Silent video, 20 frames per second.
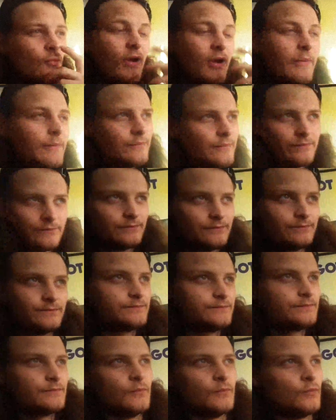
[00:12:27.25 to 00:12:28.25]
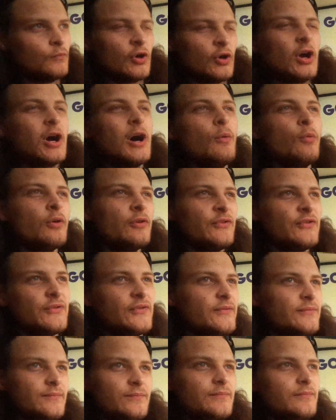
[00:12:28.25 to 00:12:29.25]
Well, where I
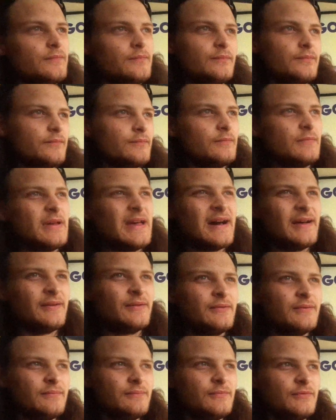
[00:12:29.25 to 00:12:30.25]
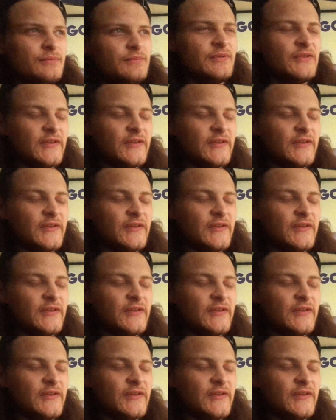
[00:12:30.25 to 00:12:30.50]
was out in